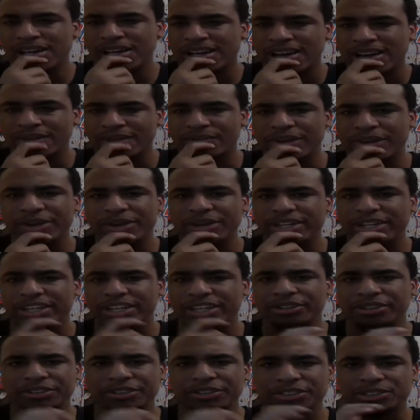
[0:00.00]
I'm very
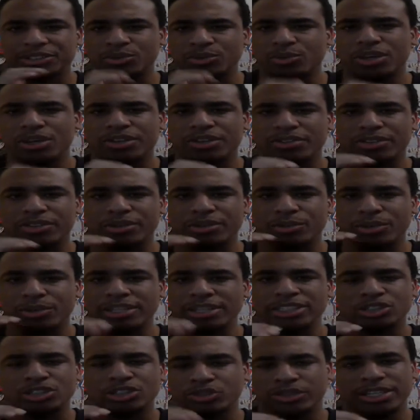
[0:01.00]
curious to what
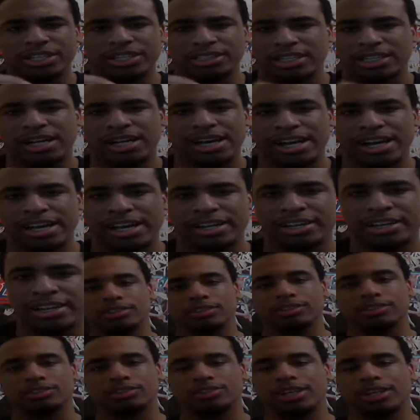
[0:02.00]
is he trying to hide.
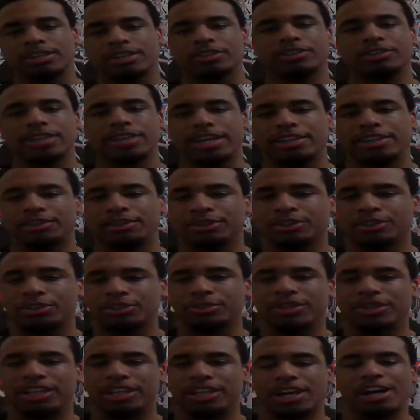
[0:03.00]
So after that, there was a
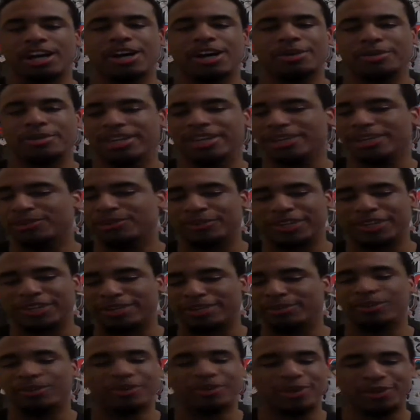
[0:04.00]
little bit of comedy with
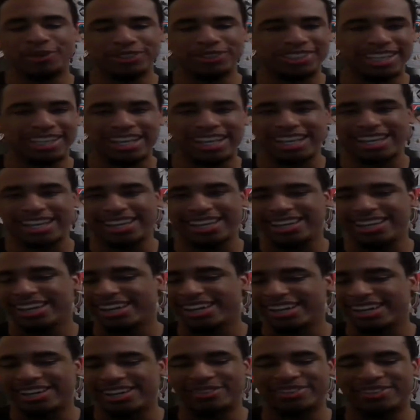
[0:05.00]
freaking Momonosuke
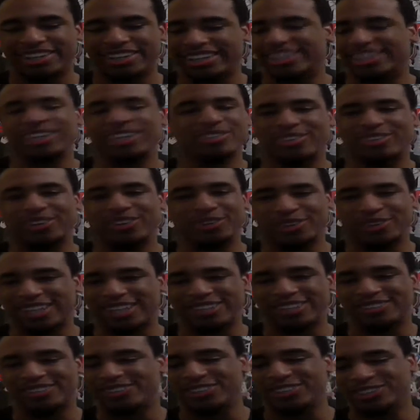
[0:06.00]
and freaking Kinemon
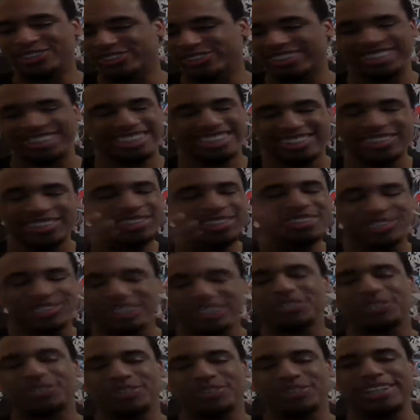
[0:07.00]
with the dress. It
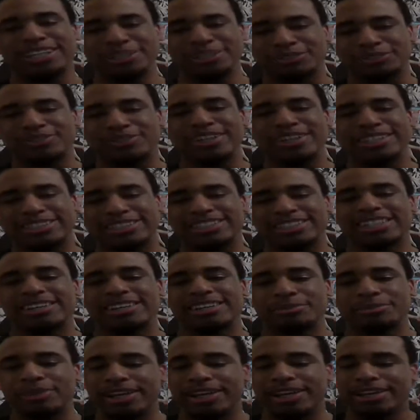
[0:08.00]
was funny. It was funny
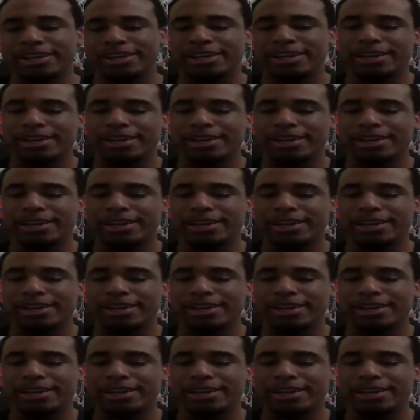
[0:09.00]
stuff. But